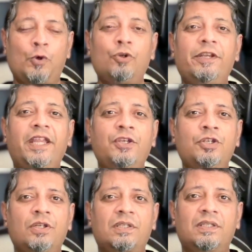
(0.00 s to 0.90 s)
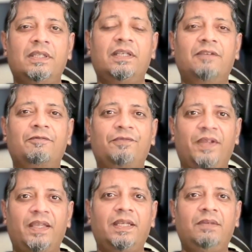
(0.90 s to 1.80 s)
dangerously, they are
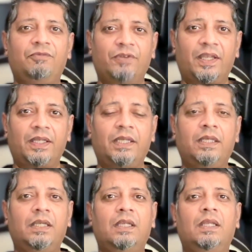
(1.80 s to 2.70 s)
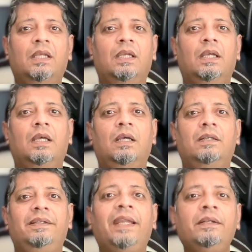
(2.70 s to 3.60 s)
very, very
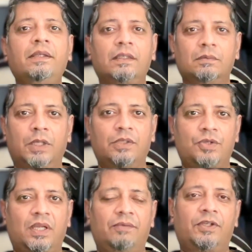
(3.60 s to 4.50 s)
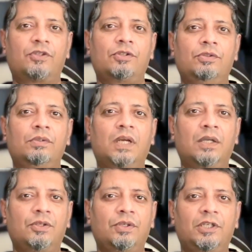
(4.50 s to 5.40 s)
tentative while driving. So you
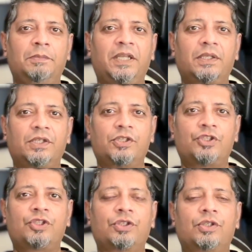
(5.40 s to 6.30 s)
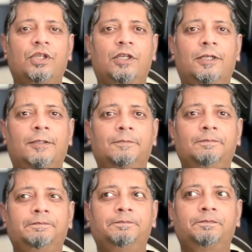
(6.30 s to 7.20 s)
can't really make a decision.
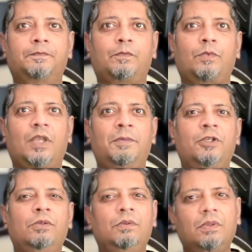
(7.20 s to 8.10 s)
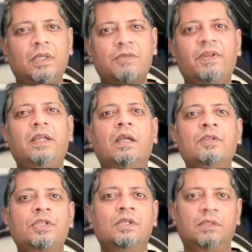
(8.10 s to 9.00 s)
It's very
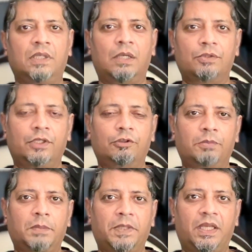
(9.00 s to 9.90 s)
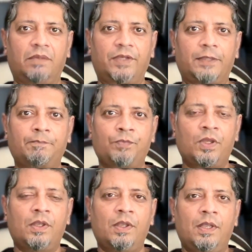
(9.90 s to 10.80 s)
uncertain how they're going to be behaving.
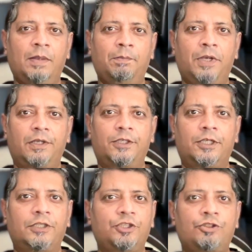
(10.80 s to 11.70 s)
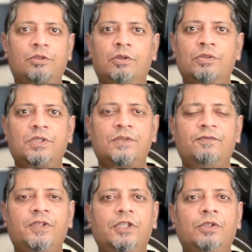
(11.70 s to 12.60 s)
But just to close this
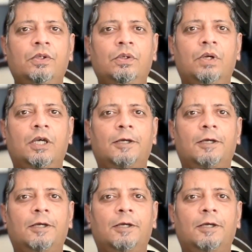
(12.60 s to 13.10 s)
video,